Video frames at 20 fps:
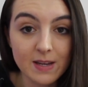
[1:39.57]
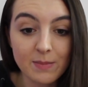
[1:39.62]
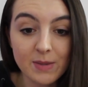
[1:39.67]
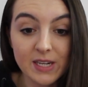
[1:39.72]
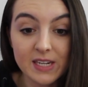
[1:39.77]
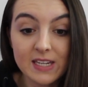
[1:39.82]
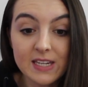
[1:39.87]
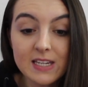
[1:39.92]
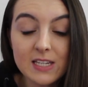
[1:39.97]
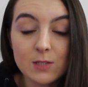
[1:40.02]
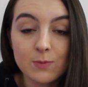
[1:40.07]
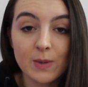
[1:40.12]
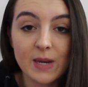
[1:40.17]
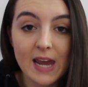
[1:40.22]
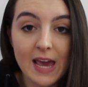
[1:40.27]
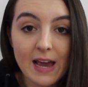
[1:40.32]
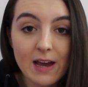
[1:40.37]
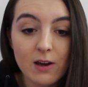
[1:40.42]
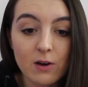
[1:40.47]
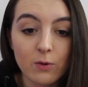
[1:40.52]
I mean, he's been
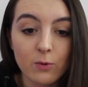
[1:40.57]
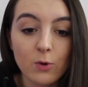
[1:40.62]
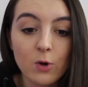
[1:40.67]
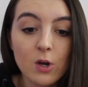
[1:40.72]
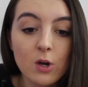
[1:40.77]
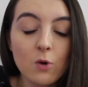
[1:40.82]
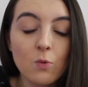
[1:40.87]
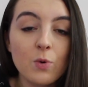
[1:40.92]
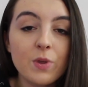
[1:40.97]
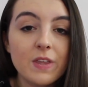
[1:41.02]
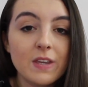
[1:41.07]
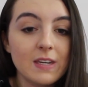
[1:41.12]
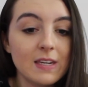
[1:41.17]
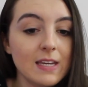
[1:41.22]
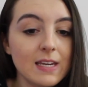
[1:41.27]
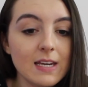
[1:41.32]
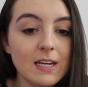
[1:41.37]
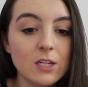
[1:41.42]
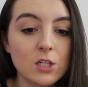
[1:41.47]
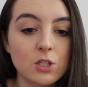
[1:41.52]
out with a
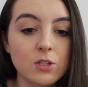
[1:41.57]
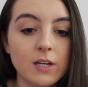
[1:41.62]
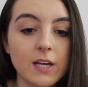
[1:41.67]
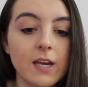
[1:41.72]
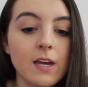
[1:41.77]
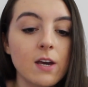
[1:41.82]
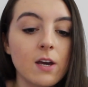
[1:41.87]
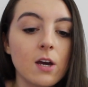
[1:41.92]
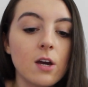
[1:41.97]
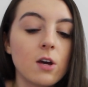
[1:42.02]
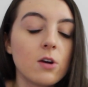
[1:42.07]
knee injury.